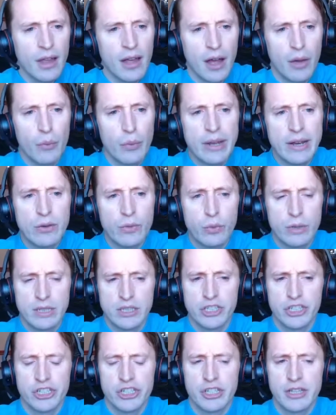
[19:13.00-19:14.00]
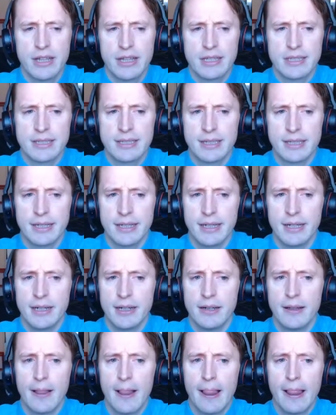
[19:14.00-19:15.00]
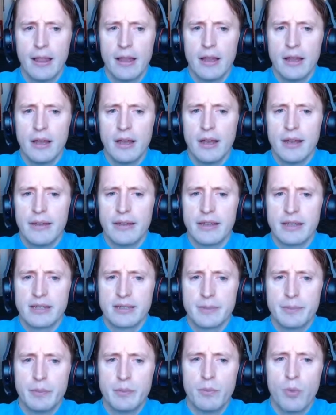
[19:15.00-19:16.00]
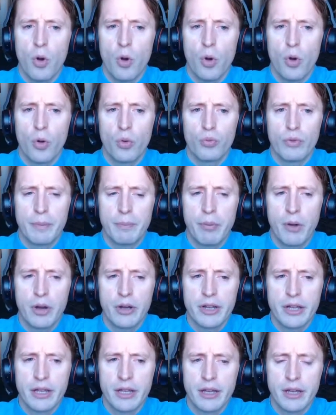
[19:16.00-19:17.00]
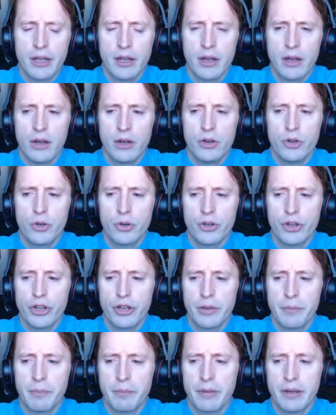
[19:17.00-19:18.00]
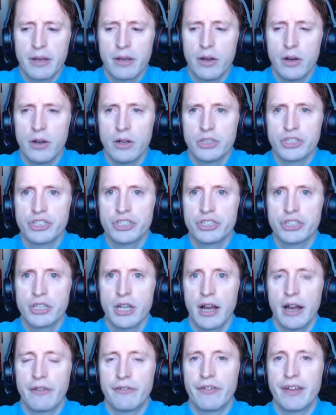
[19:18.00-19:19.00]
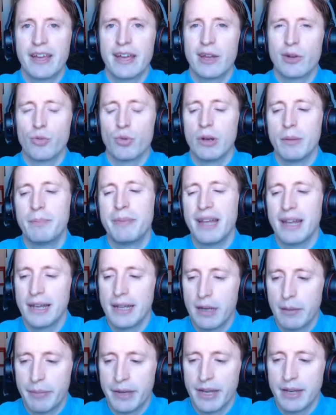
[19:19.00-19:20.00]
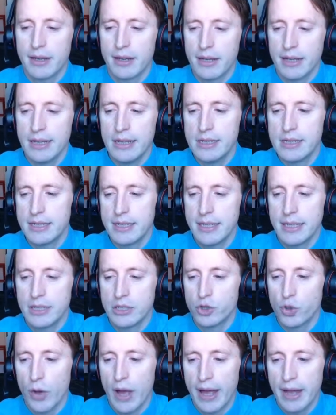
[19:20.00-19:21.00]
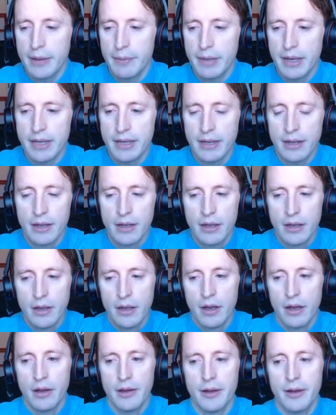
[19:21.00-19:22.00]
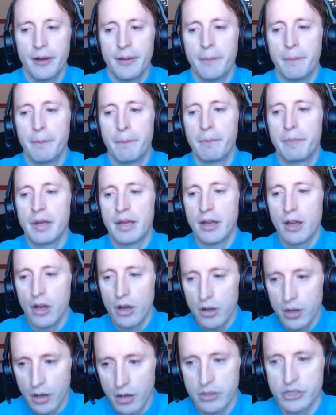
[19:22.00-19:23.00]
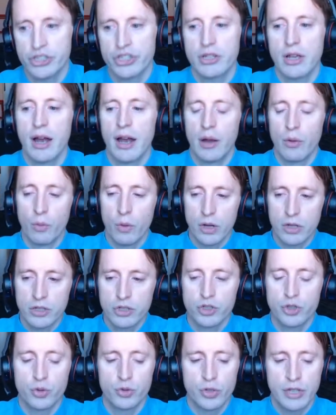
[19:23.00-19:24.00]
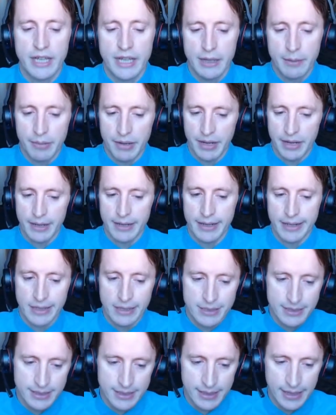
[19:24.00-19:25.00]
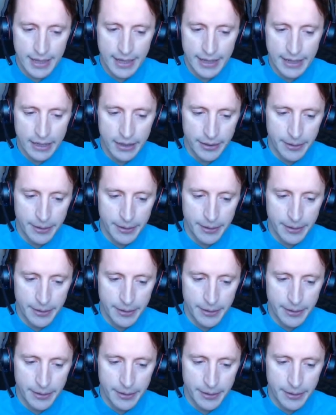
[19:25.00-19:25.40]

went with just this more robotic look because I think it will be a little bit easier to animate, because I want to keep it in this like